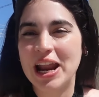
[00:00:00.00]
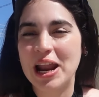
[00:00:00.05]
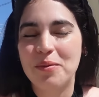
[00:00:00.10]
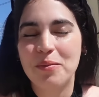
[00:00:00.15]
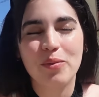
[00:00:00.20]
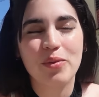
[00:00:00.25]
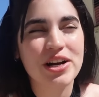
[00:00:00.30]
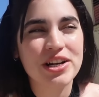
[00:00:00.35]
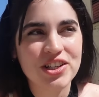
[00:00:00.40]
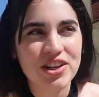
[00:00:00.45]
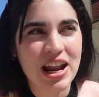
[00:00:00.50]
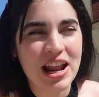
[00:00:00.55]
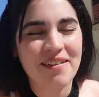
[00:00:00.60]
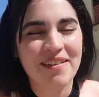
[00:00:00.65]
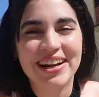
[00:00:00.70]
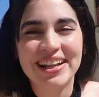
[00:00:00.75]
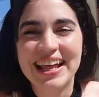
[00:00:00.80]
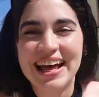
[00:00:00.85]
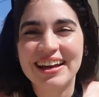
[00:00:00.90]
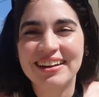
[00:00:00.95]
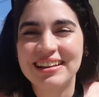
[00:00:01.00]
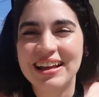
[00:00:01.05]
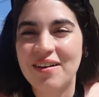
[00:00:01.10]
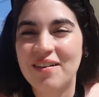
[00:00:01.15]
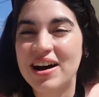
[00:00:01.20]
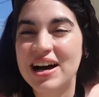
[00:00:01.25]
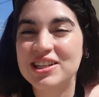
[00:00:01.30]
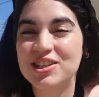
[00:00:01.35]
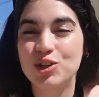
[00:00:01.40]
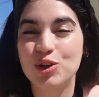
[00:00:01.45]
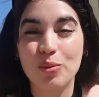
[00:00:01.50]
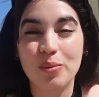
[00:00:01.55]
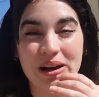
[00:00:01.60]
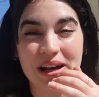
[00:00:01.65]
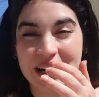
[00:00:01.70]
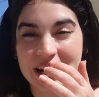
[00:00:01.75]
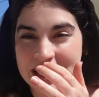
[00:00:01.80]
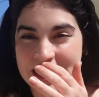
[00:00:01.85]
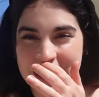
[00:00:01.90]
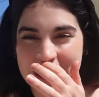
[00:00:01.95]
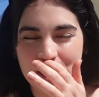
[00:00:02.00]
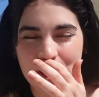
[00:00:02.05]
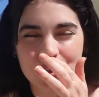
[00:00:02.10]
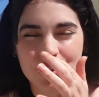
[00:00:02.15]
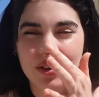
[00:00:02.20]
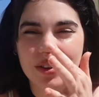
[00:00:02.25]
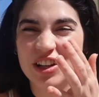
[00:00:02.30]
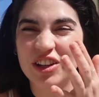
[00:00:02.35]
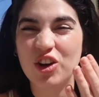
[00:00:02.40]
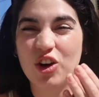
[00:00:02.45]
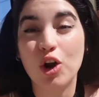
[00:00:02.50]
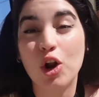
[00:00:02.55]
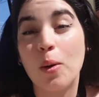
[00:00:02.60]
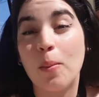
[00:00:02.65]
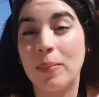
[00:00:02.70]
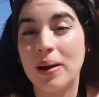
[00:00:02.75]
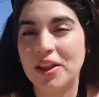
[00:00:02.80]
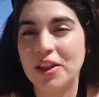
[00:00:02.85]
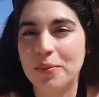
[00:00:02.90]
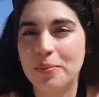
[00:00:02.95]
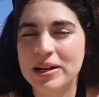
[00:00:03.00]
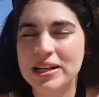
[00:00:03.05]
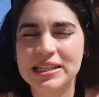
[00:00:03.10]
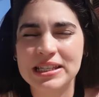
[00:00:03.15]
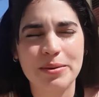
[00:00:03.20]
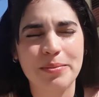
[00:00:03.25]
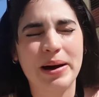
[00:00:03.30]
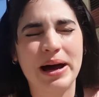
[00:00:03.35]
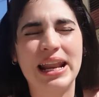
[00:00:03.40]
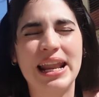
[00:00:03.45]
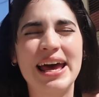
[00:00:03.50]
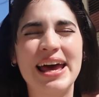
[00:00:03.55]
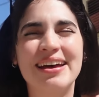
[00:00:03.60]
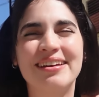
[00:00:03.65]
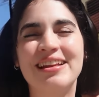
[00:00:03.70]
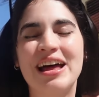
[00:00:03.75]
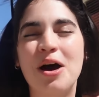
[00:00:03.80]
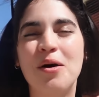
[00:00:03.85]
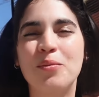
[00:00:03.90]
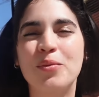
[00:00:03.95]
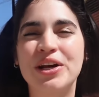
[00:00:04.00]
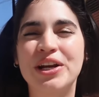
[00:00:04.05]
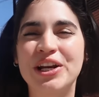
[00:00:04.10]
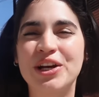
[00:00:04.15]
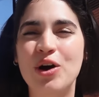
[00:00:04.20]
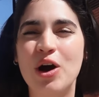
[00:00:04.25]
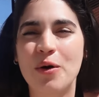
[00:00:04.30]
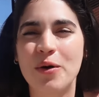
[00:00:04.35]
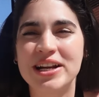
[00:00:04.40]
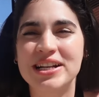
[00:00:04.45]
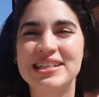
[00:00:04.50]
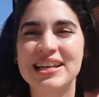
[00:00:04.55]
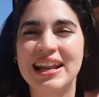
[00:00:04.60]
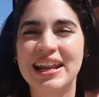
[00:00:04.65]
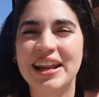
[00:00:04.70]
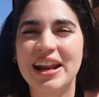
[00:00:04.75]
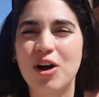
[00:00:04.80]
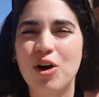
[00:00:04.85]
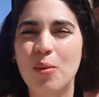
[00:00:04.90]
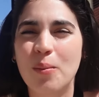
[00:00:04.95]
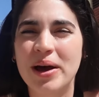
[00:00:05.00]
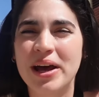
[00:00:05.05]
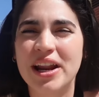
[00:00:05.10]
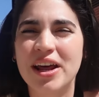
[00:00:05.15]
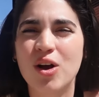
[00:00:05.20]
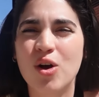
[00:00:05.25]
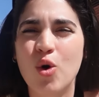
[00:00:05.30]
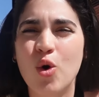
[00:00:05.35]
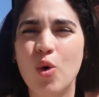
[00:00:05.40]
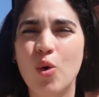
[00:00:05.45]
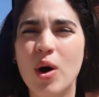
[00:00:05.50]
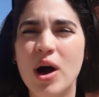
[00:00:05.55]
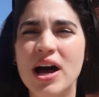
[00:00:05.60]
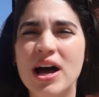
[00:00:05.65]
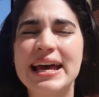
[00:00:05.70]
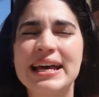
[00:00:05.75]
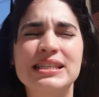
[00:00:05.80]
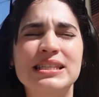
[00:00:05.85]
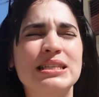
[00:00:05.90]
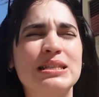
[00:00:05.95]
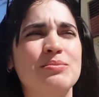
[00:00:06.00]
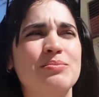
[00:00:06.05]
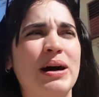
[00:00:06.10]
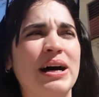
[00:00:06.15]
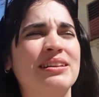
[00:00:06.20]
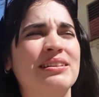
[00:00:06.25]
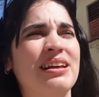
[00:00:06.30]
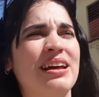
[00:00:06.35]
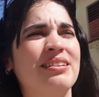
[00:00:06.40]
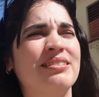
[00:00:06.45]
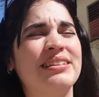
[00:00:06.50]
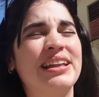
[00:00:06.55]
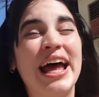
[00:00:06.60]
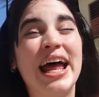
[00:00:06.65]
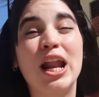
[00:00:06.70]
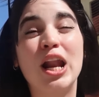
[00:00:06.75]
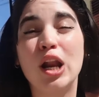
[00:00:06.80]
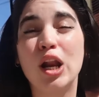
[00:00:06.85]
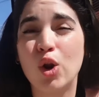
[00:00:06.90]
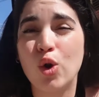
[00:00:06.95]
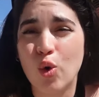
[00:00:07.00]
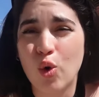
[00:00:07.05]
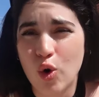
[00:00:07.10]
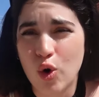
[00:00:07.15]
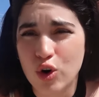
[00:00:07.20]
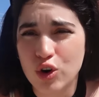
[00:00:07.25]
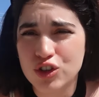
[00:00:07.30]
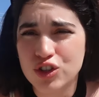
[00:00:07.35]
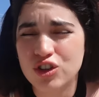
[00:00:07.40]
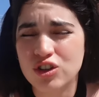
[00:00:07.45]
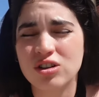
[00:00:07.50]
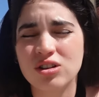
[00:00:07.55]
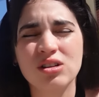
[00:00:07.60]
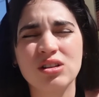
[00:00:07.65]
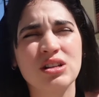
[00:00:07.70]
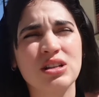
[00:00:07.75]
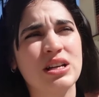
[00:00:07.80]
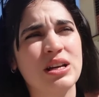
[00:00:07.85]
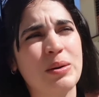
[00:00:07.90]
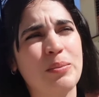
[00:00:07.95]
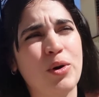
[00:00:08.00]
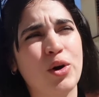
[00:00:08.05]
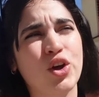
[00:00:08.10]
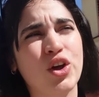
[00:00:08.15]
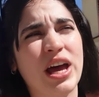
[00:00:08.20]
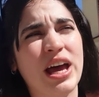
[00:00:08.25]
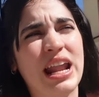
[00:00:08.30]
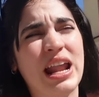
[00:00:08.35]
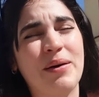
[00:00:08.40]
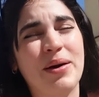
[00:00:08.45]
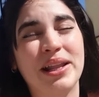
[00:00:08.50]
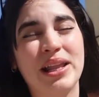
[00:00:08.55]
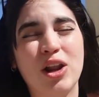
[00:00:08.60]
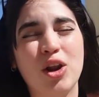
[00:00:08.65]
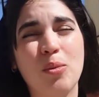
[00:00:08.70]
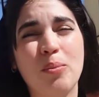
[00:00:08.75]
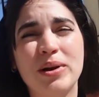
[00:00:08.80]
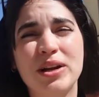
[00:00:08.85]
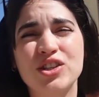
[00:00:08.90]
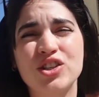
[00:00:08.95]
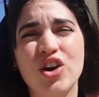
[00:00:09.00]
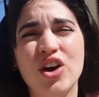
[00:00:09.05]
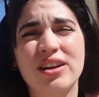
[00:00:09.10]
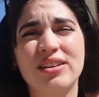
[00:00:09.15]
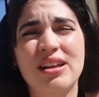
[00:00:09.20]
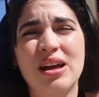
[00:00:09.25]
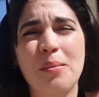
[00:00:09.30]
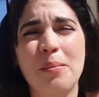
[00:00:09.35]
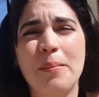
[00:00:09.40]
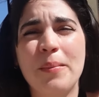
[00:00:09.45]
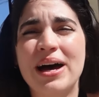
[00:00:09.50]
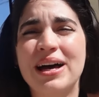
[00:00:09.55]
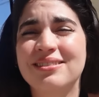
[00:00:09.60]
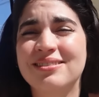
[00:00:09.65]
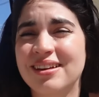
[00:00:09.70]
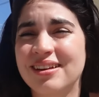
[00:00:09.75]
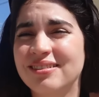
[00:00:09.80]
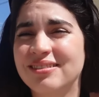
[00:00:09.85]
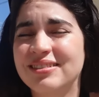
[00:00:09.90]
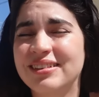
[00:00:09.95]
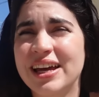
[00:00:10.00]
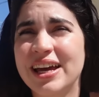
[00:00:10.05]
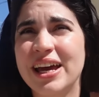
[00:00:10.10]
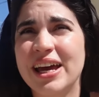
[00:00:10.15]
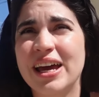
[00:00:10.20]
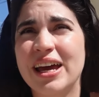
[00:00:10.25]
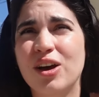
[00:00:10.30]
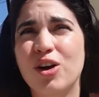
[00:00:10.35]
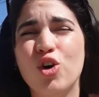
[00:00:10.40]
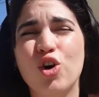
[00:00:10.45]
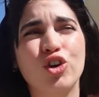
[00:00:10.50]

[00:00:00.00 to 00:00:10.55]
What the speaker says: At lunch, it was really delicious, especially the main dishes were very tasty. Let's see, going out to eat in Cuba is quite luxurious because the truth is the prices are quite expensive.